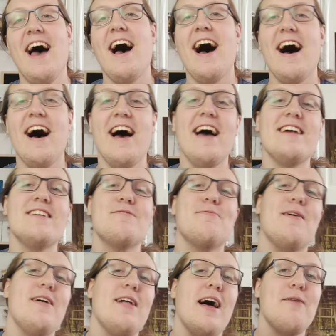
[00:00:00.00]
As
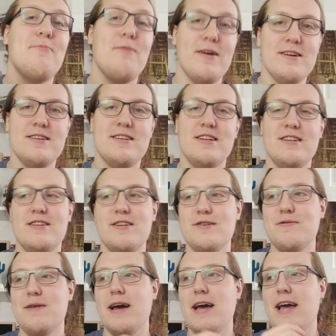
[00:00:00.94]
well, I wanted to
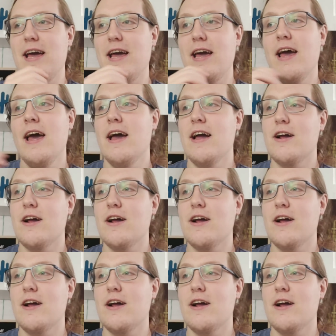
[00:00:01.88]
do a